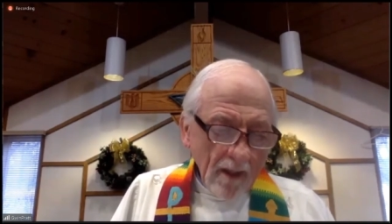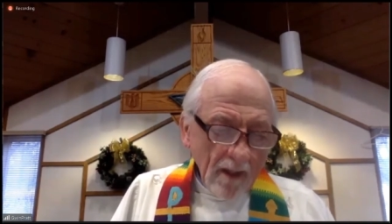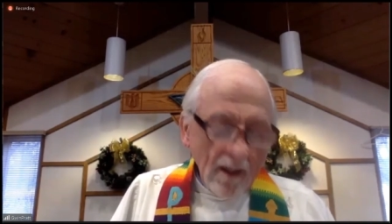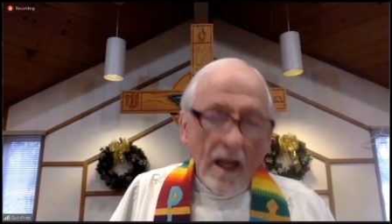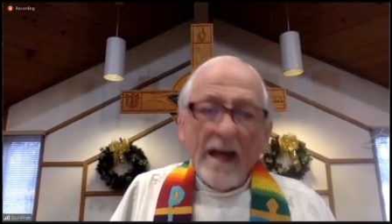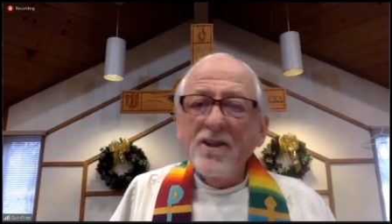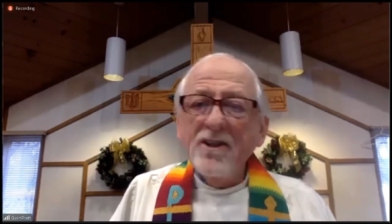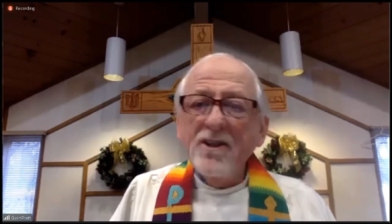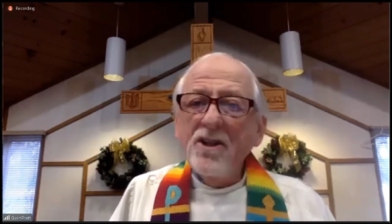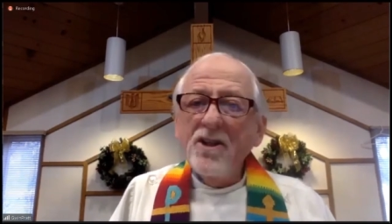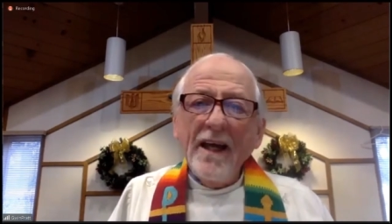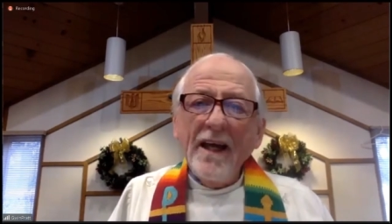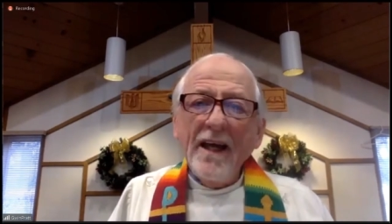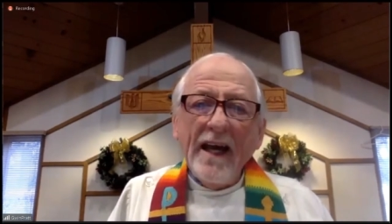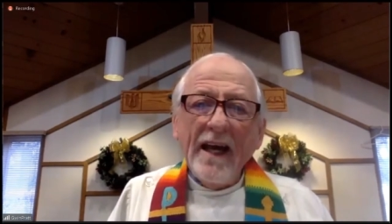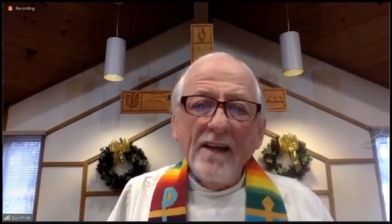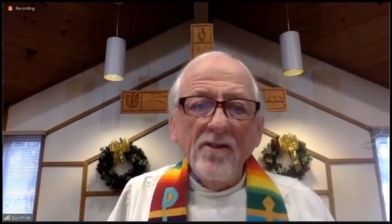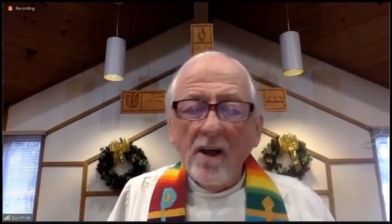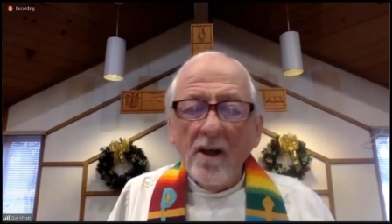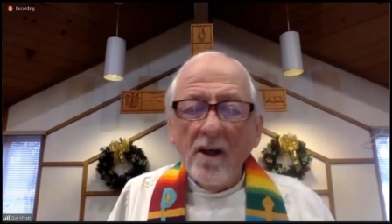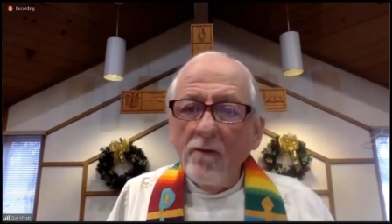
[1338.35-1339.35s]
like she
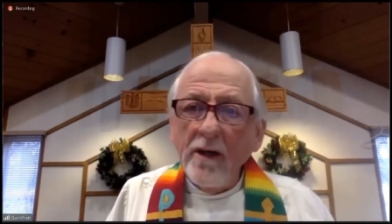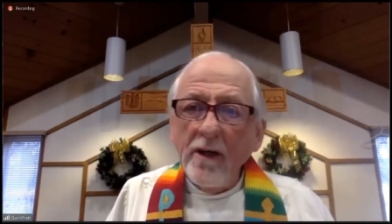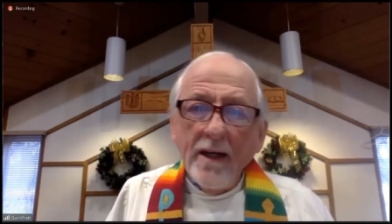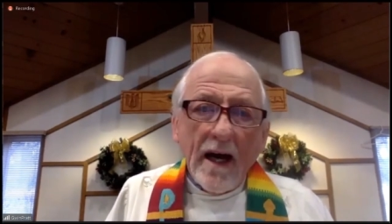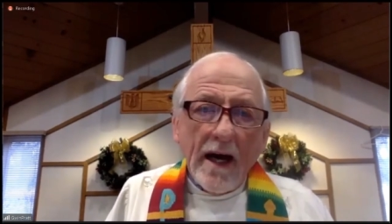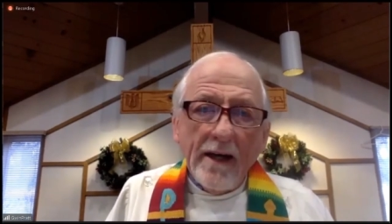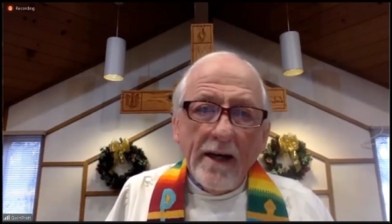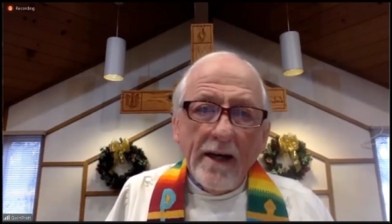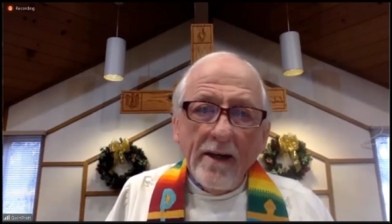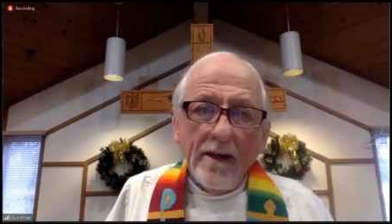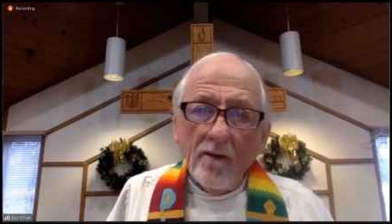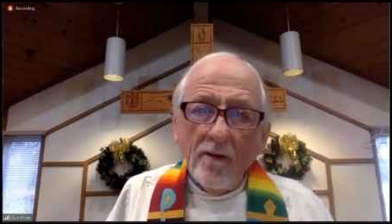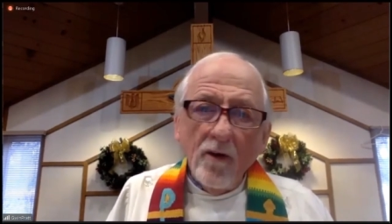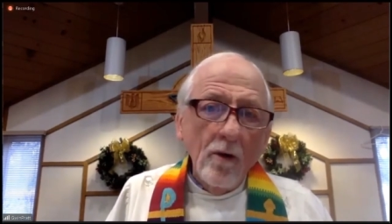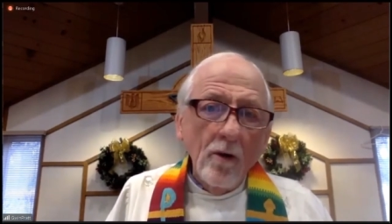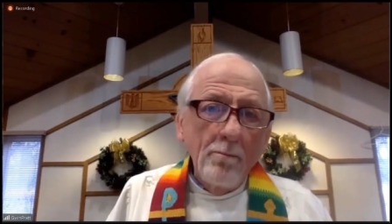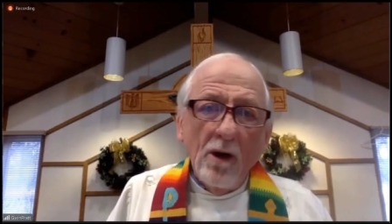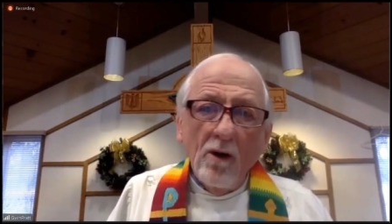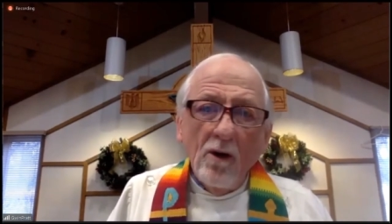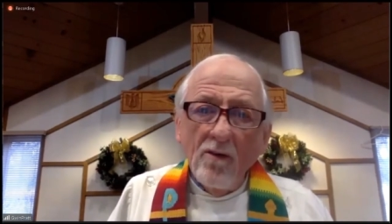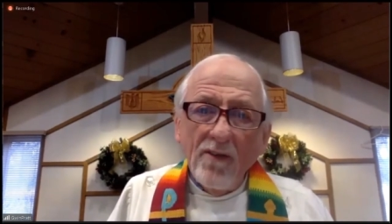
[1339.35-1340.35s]
has every night of her
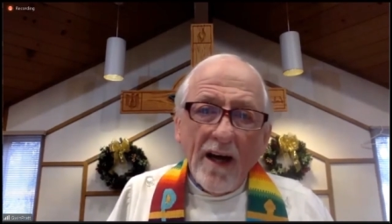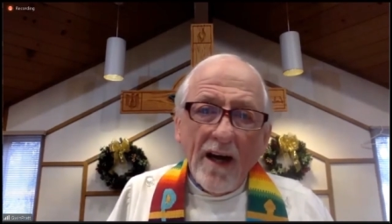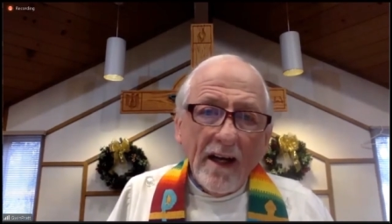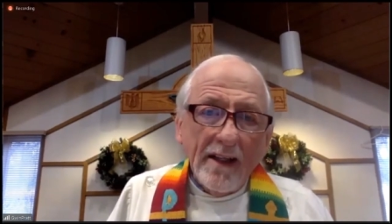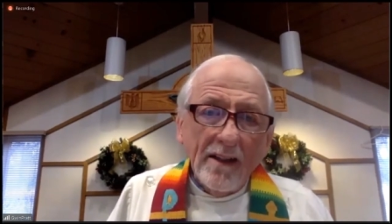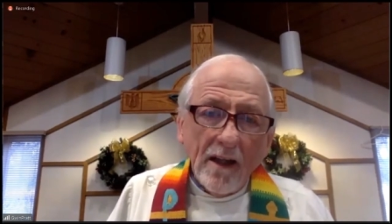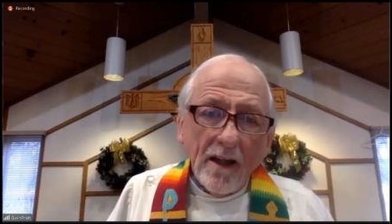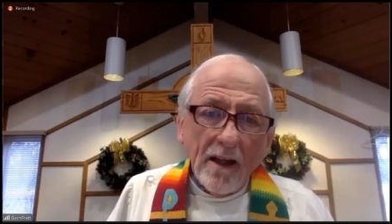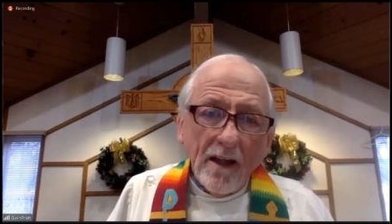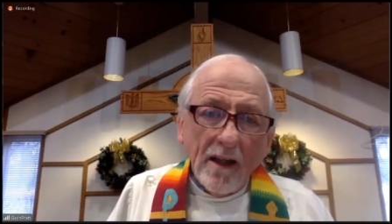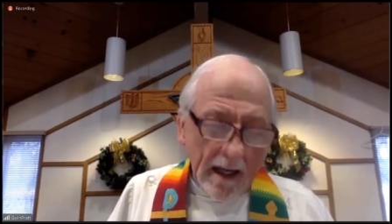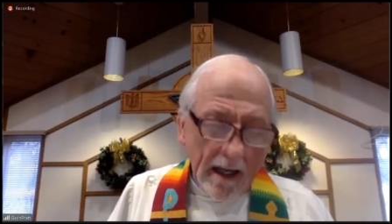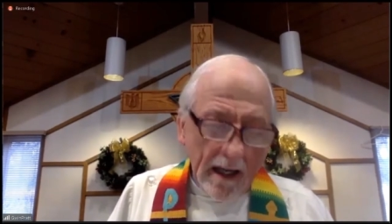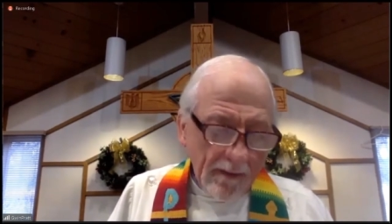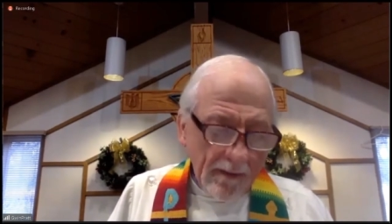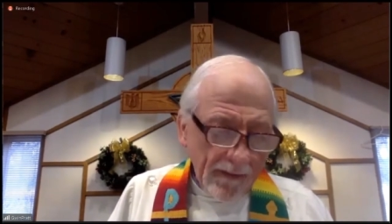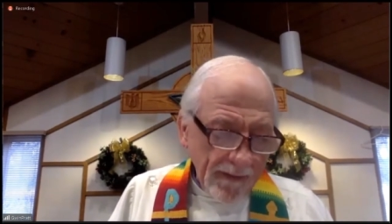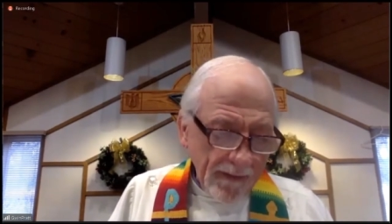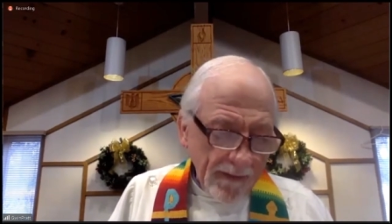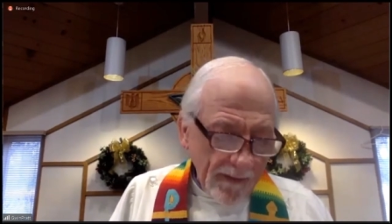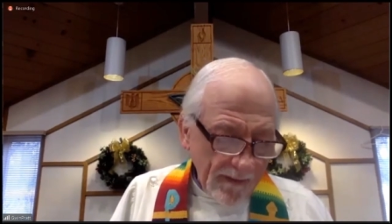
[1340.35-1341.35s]
bovine
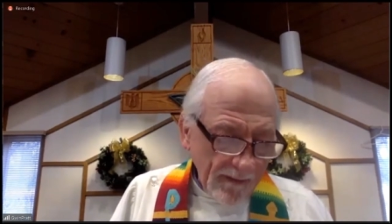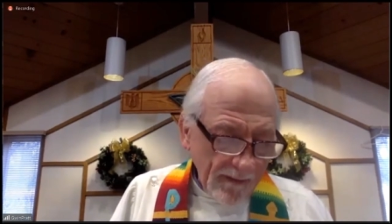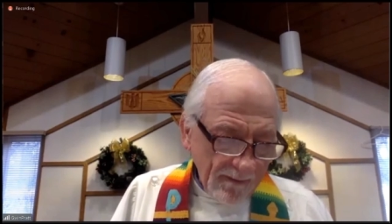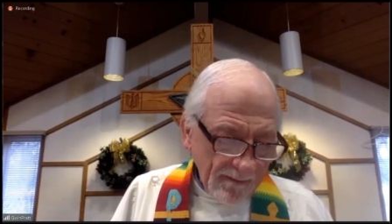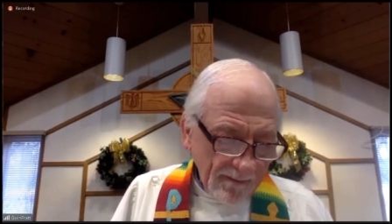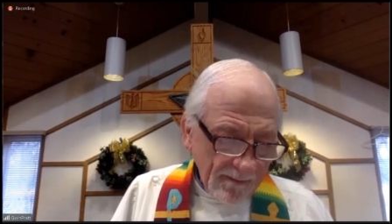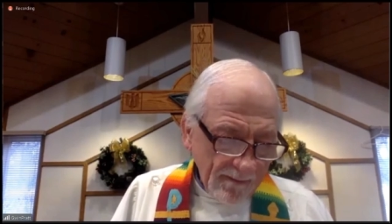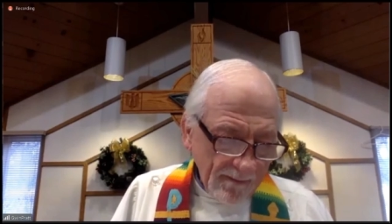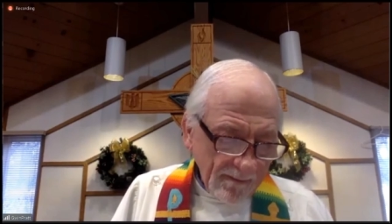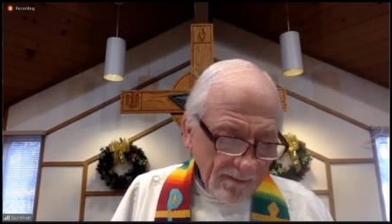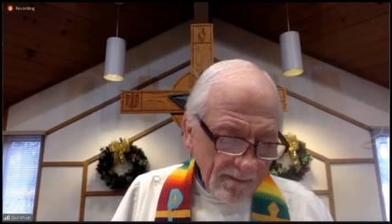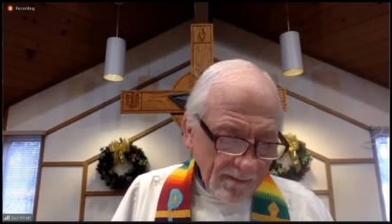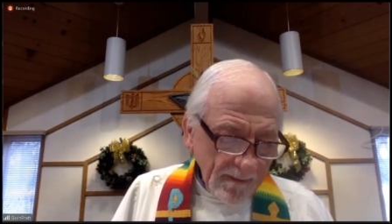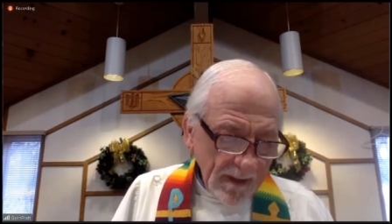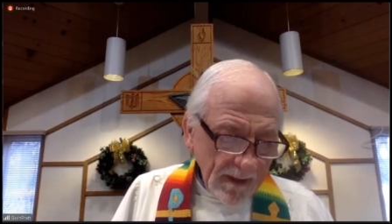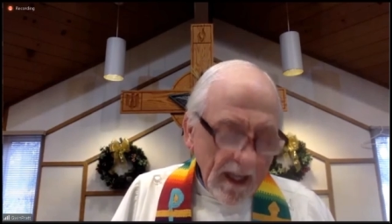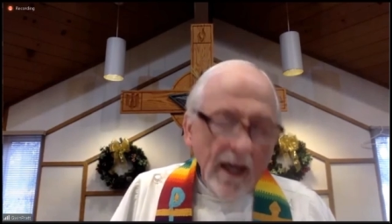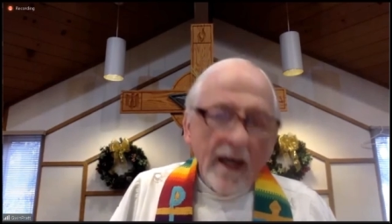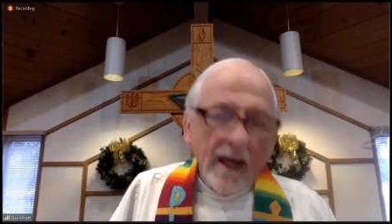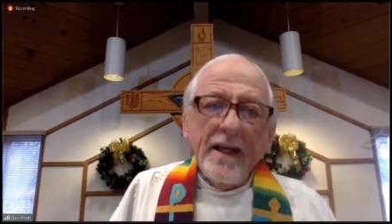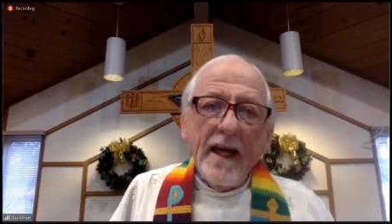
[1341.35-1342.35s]
life
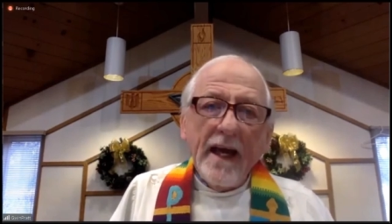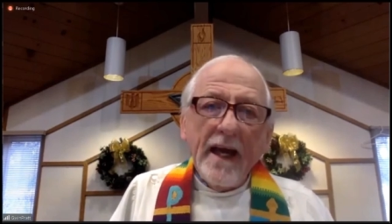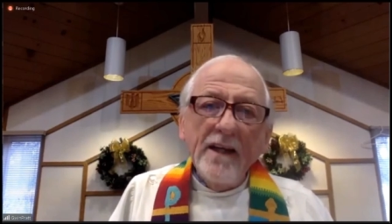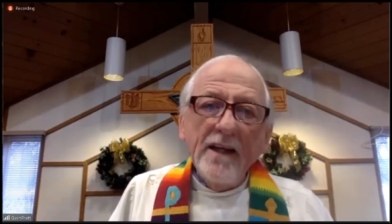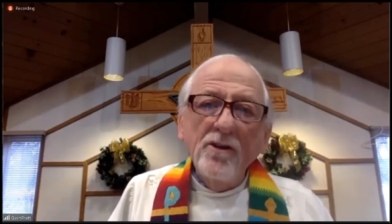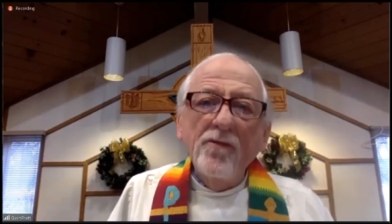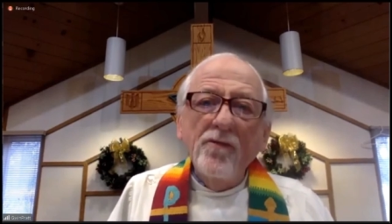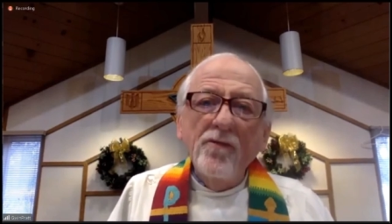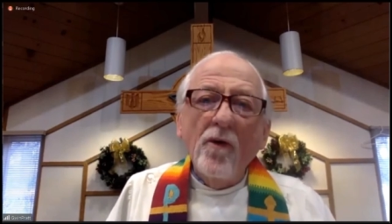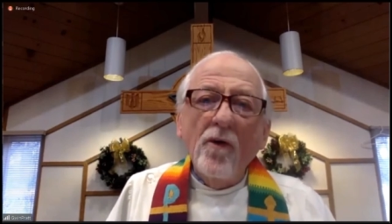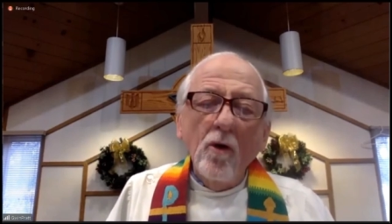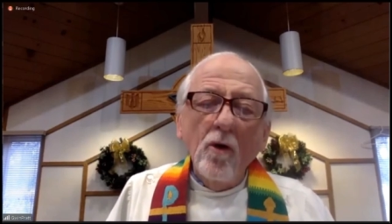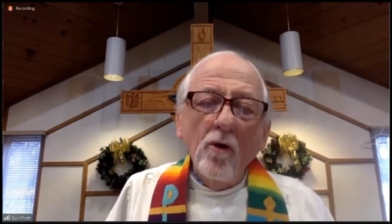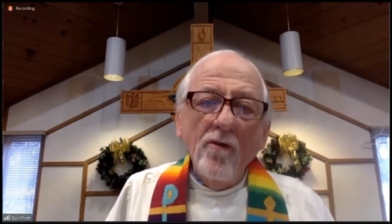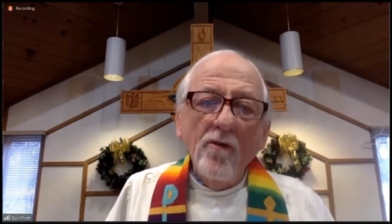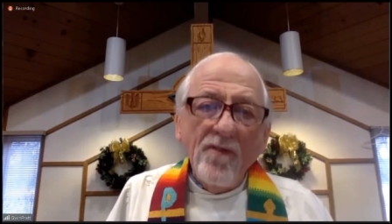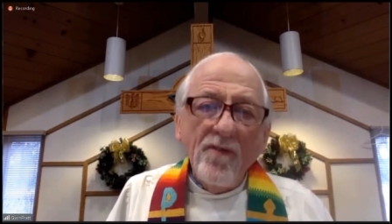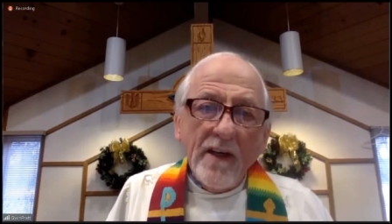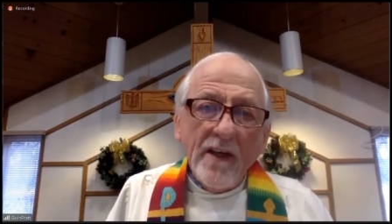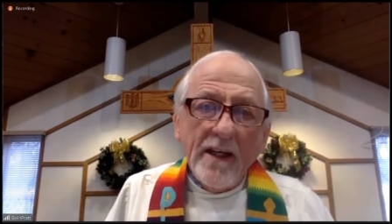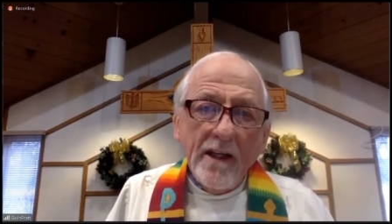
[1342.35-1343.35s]
and heads for
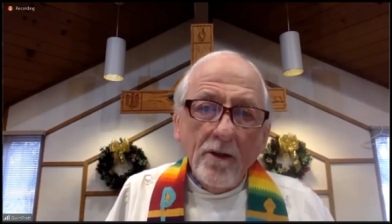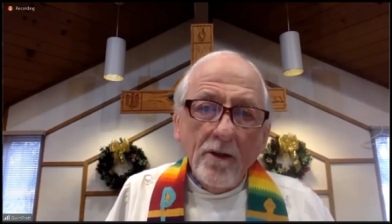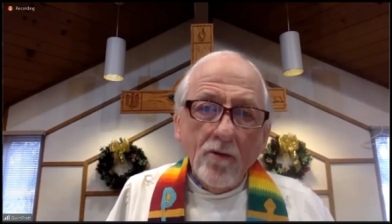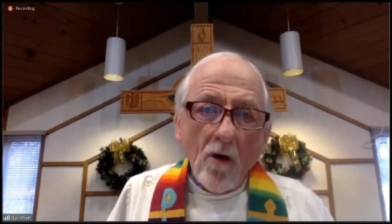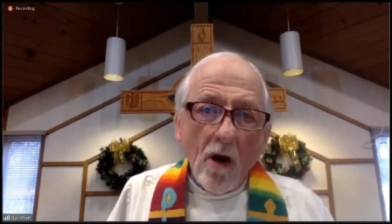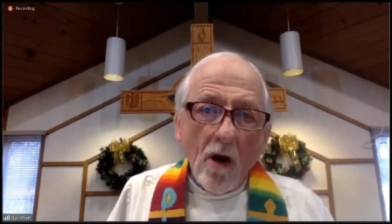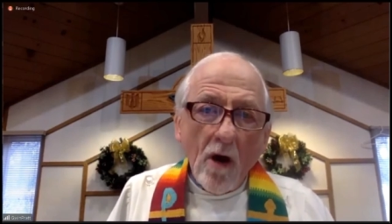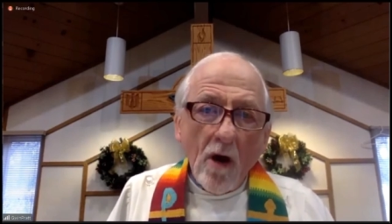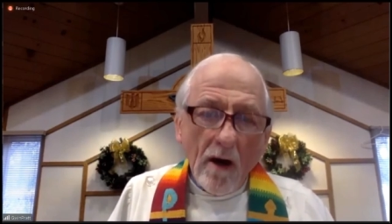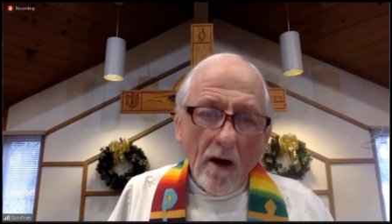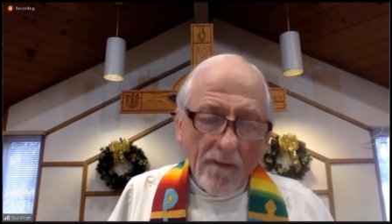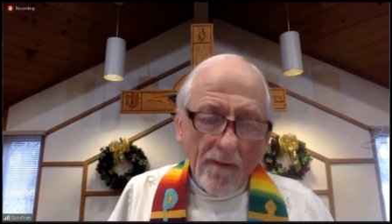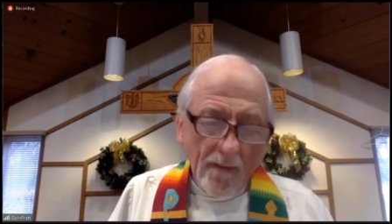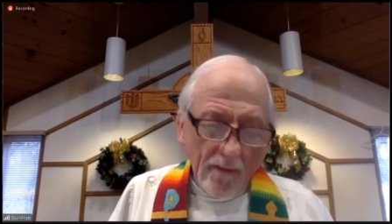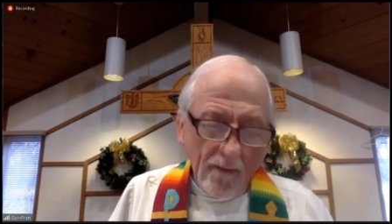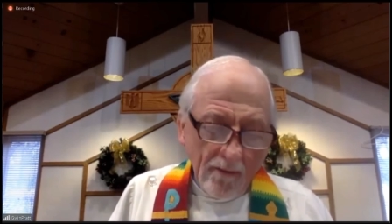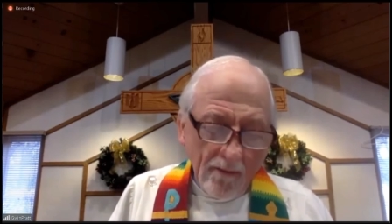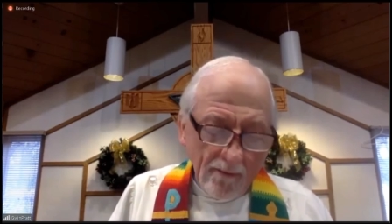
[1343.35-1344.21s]
her feeding trough